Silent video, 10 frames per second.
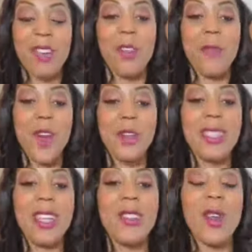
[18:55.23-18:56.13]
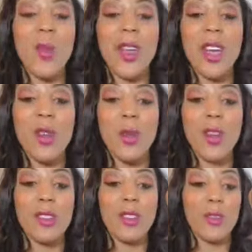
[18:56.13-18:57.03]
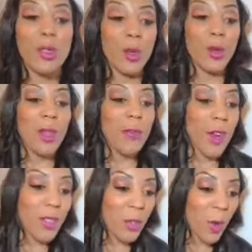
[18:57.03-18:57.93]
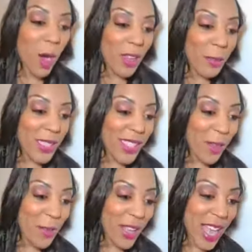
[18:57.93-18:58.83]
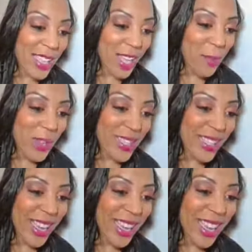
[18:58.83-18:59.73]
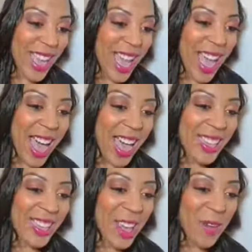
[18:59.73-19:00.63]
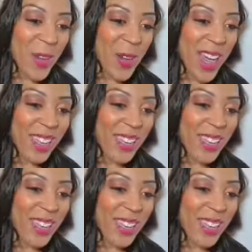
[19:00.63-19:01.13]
The first thing that we are going to do, first of all, let me see if you guys have been saying, I love you, I